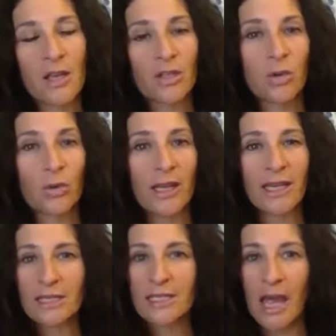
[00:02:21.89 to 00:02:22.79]
So
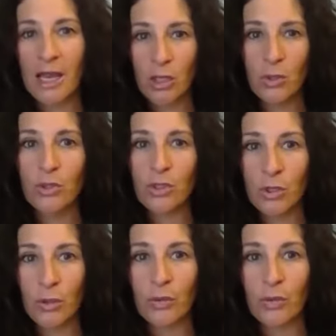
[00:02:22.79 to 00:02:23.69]
is that you
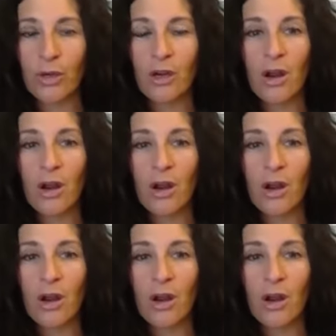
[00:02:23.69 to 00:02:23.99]
too?